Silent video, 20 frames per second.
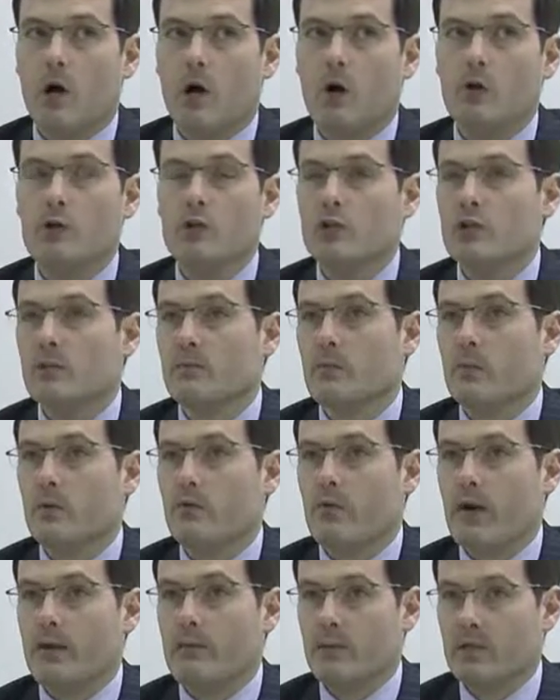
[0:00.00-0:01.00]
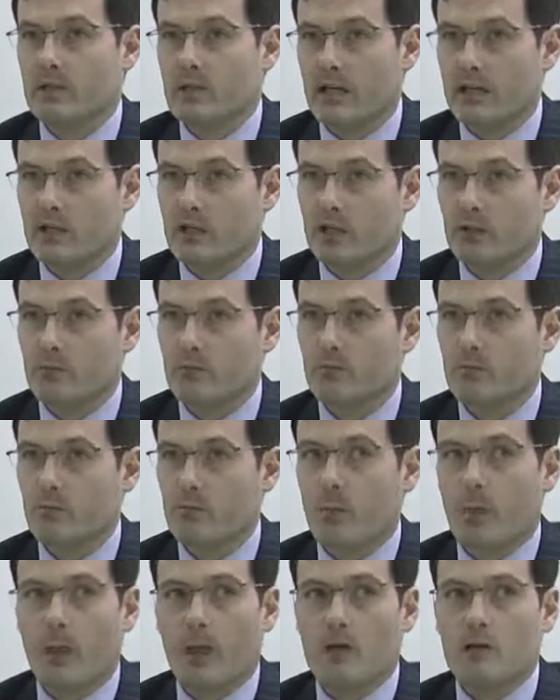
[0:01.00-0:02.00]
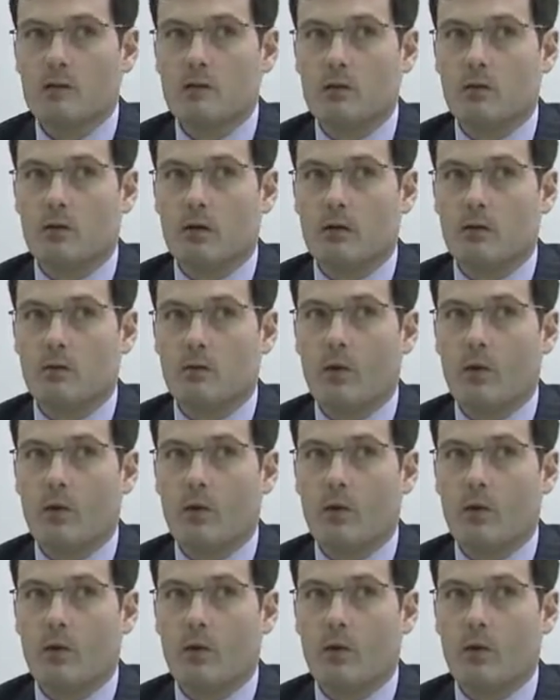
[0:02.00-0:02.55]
ownership fragmentation. So